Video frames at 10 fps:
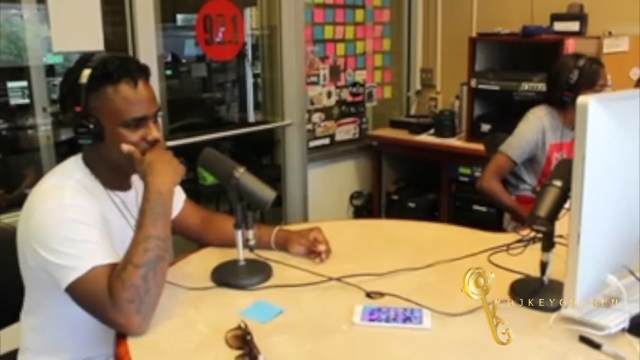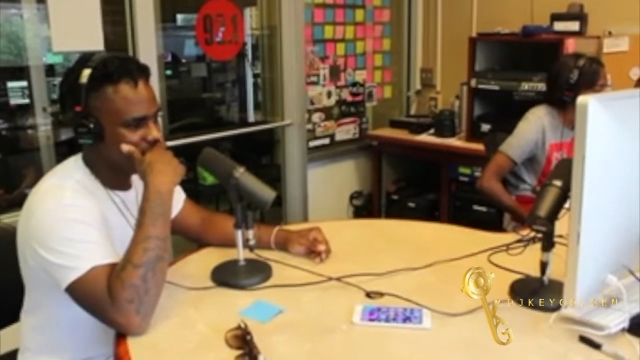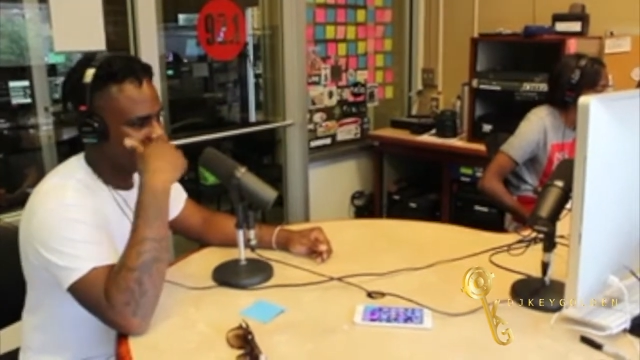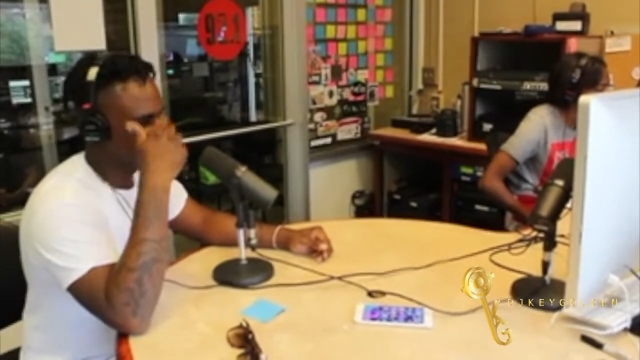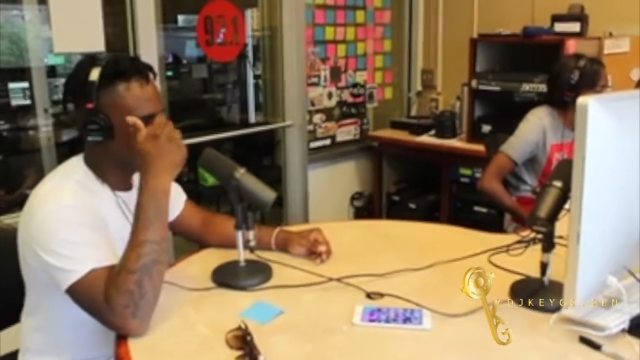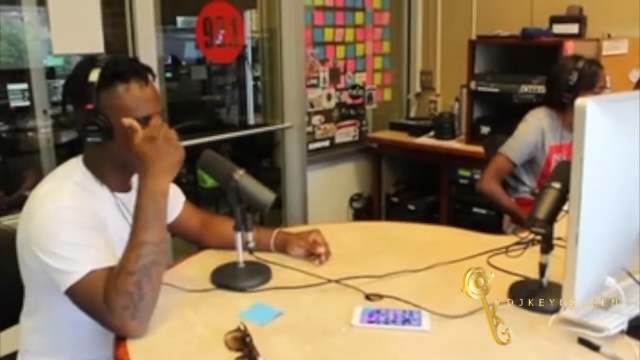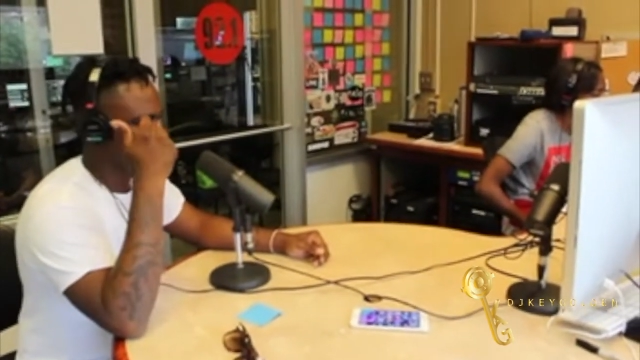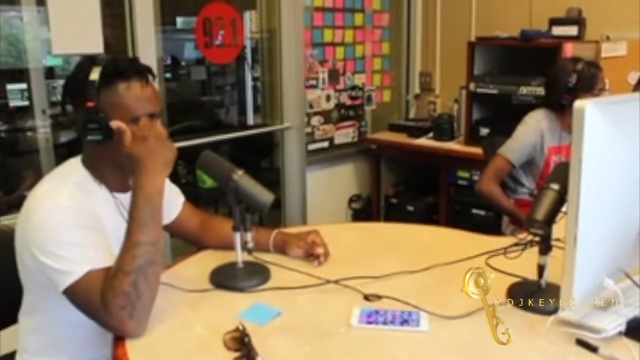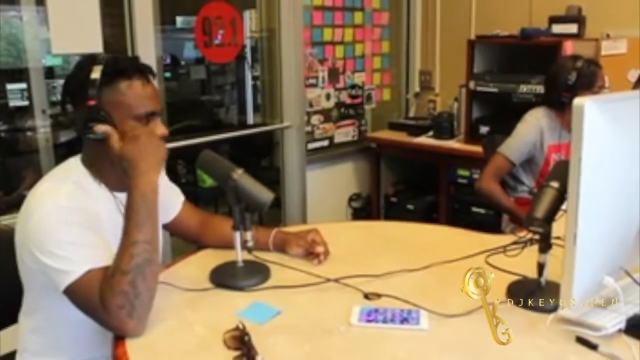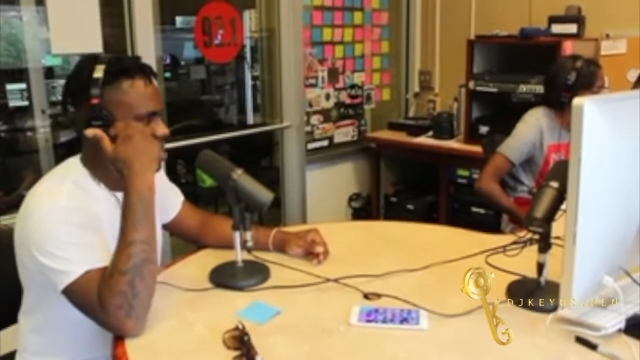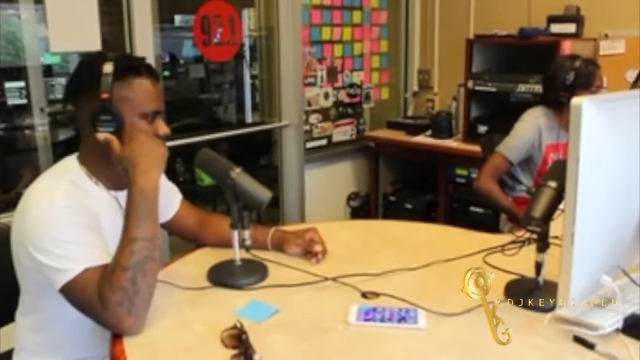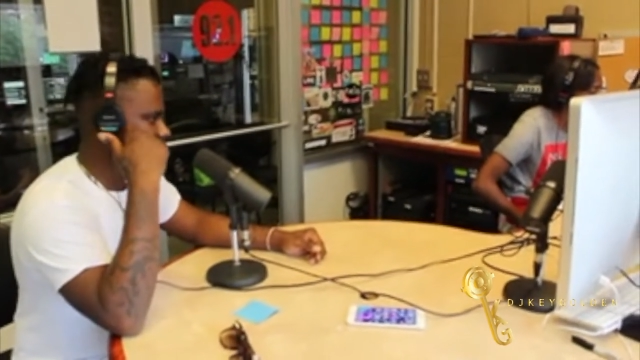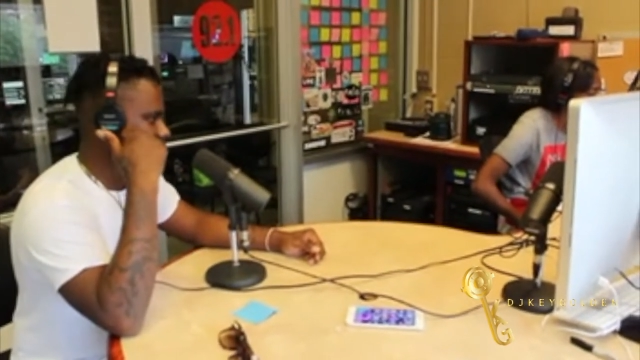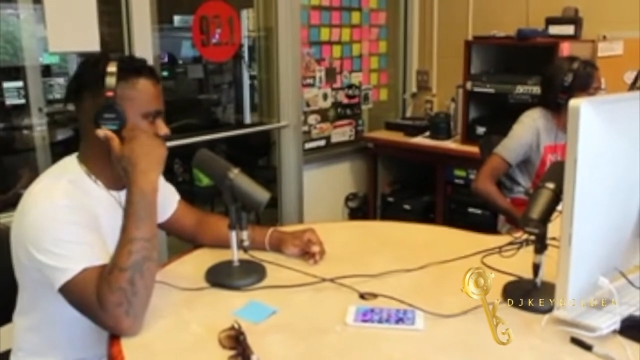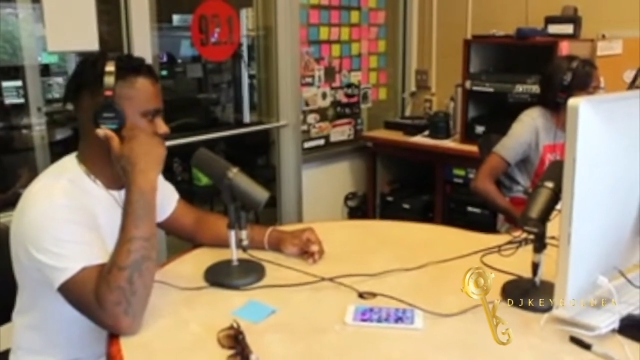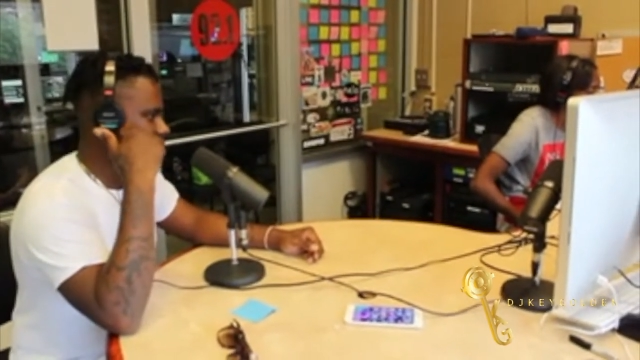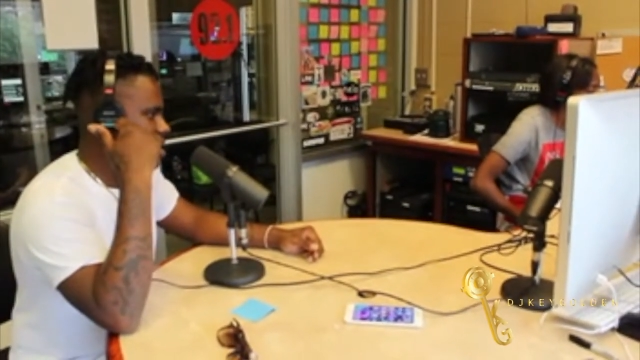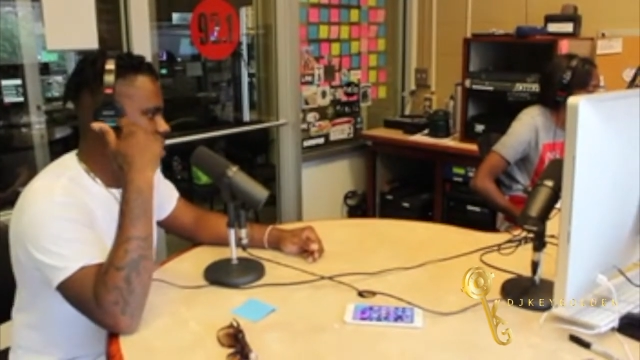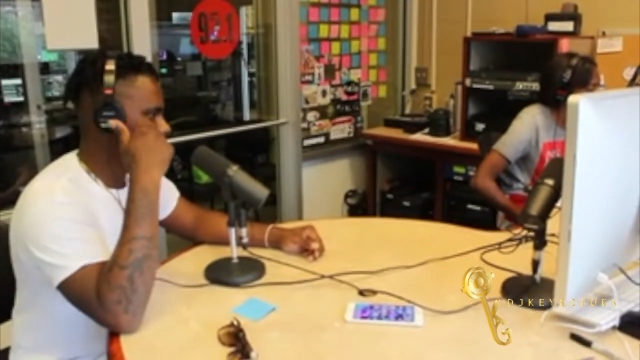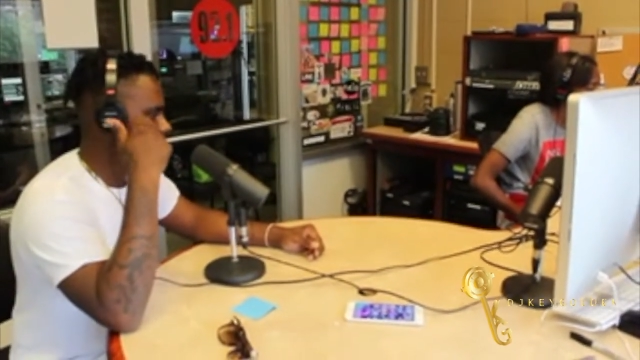and I was downtown after the show,
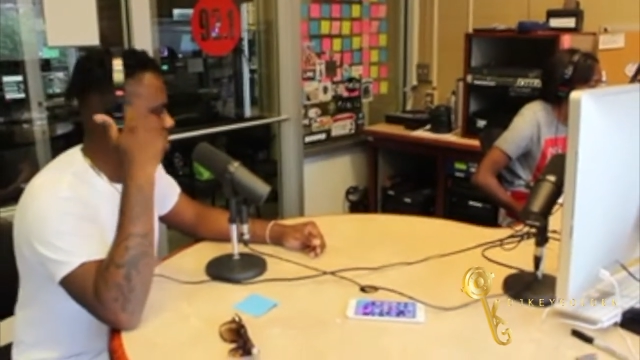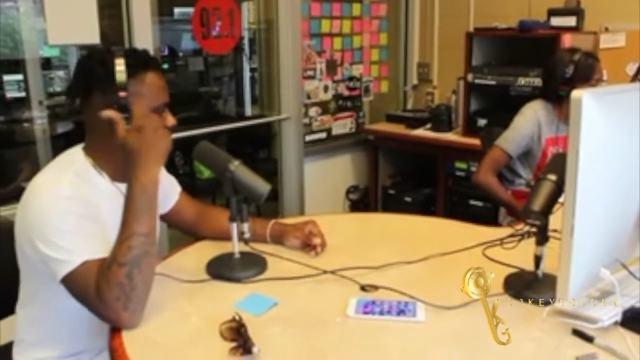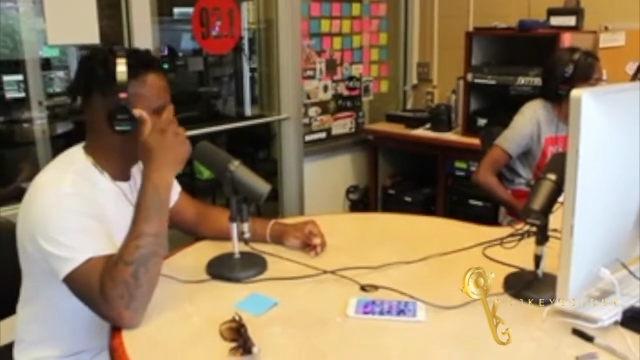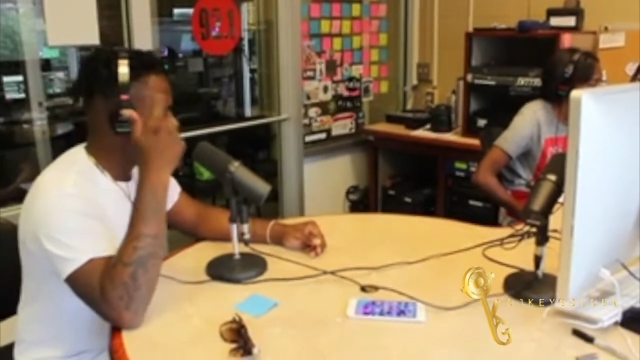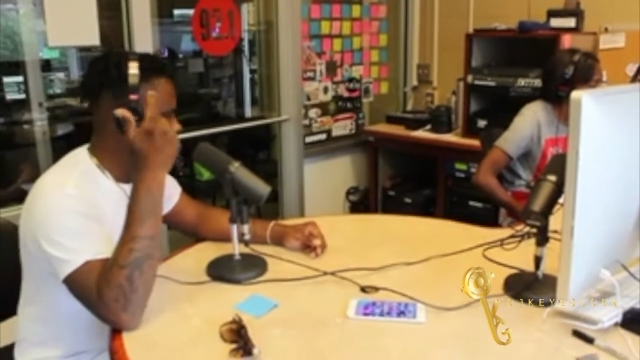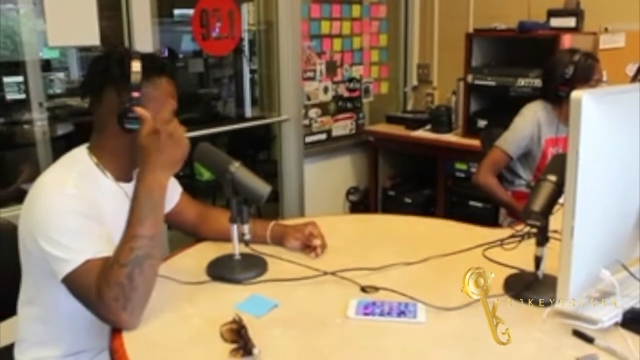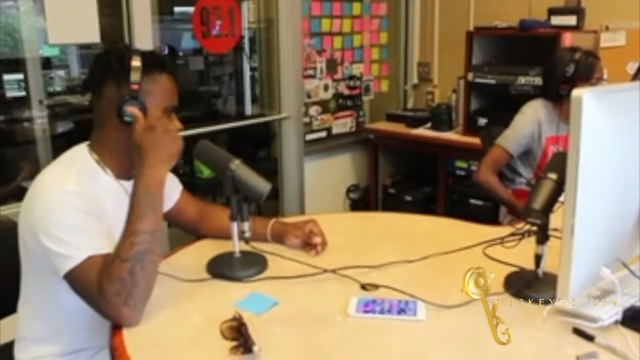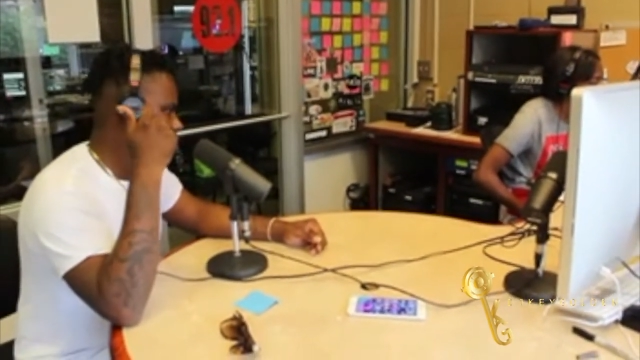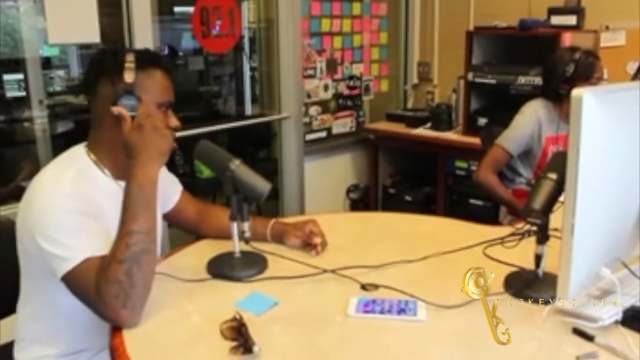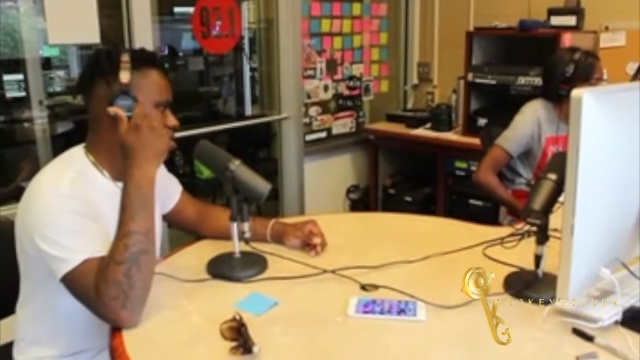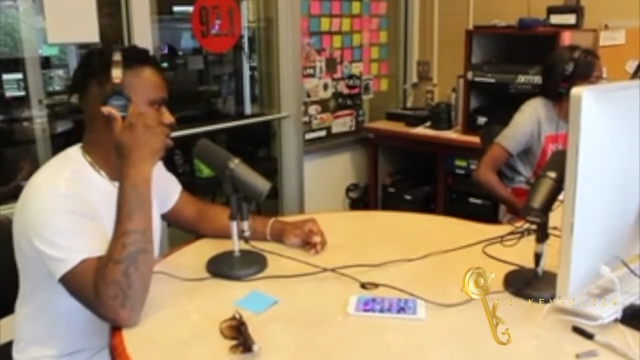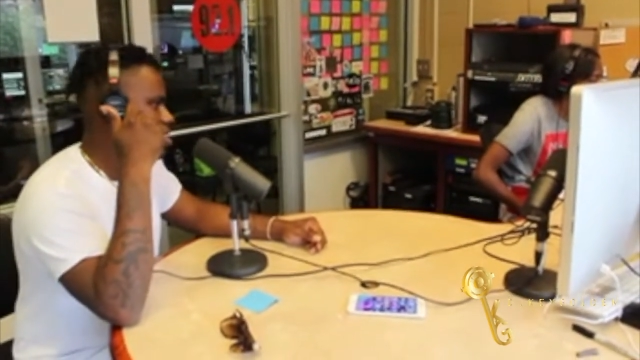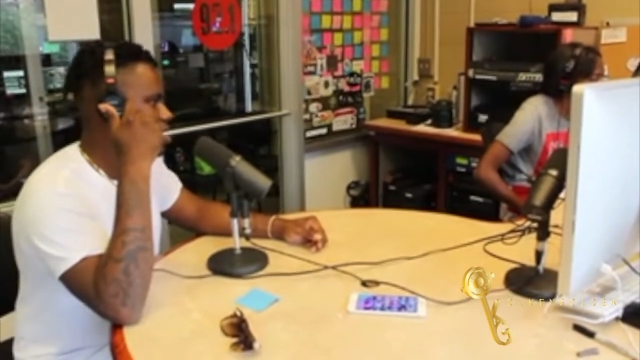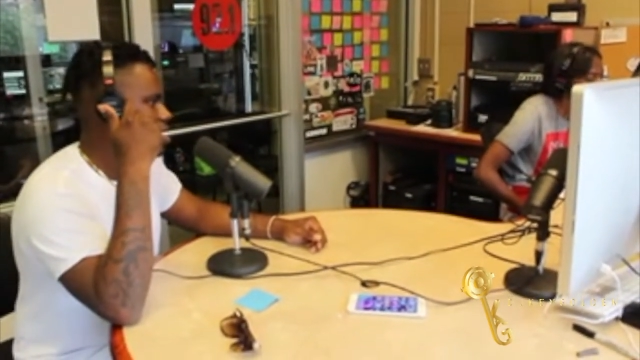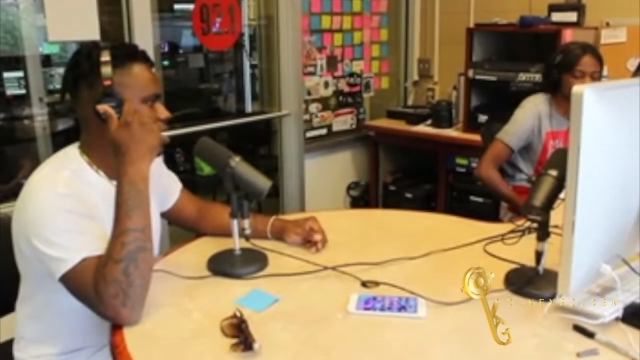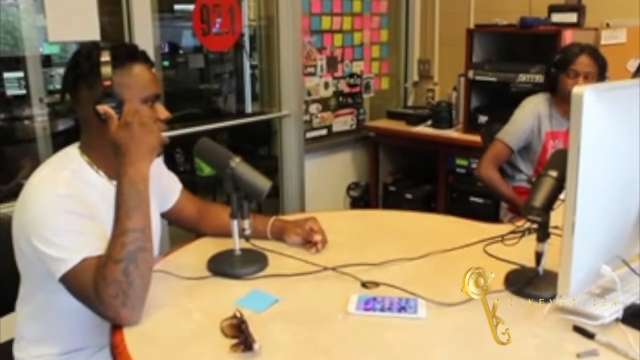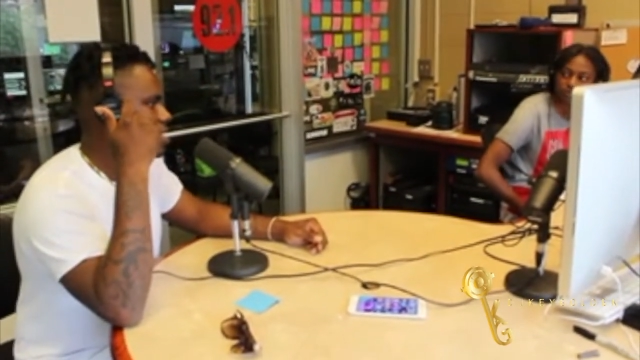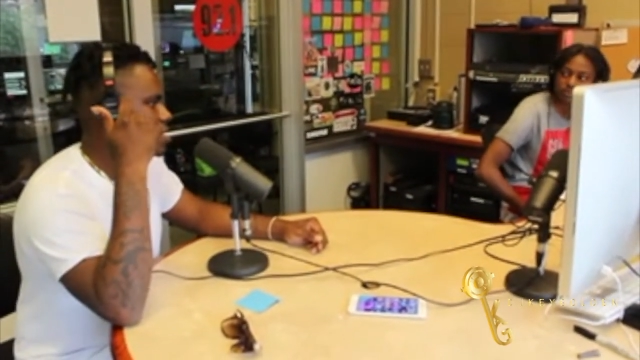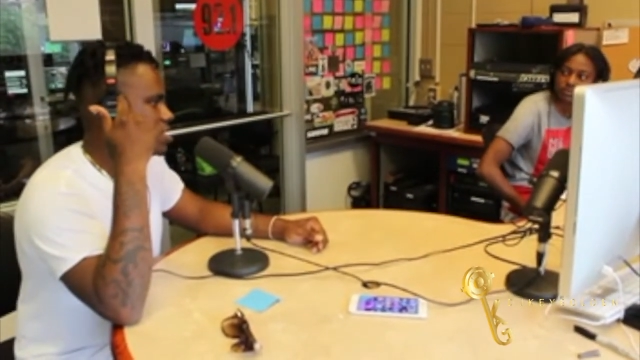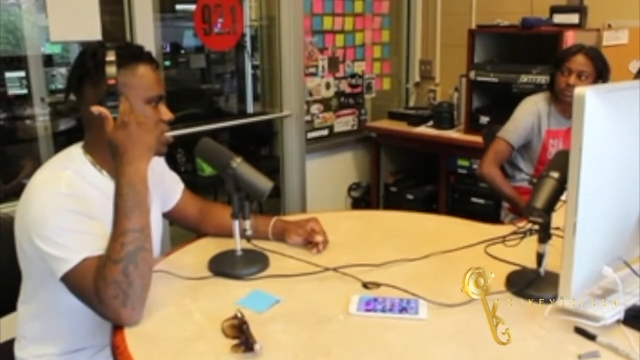and I had came up with the melody,
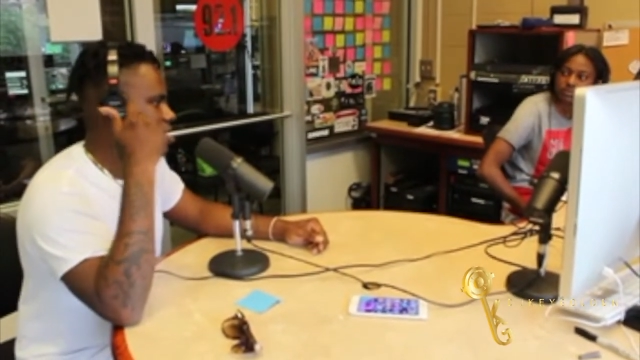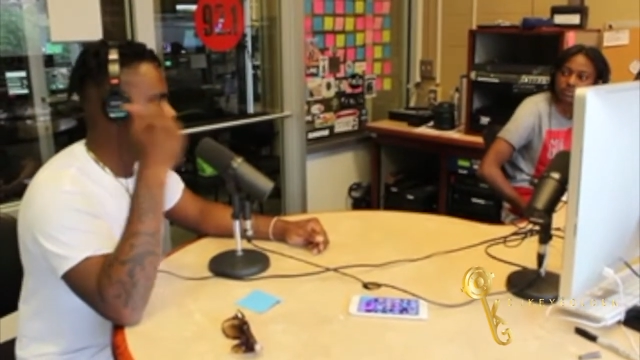and it just